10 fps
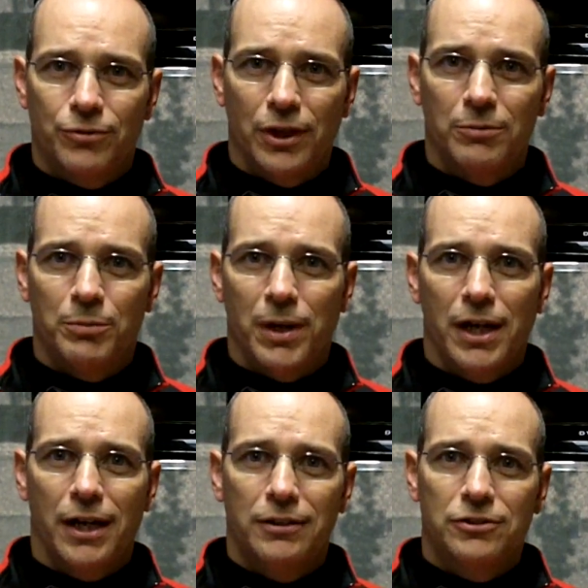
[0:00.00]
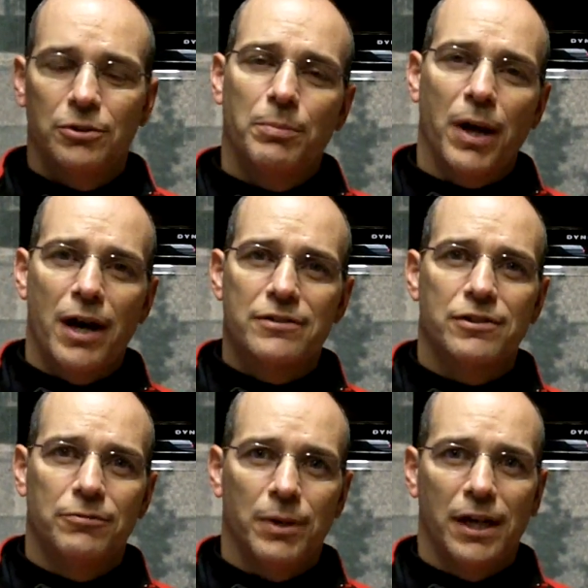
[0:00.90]
frame of mind to a
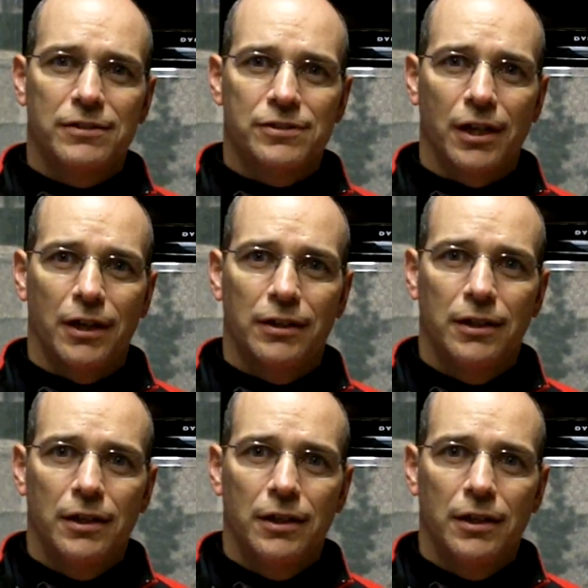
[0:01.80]
positive mindset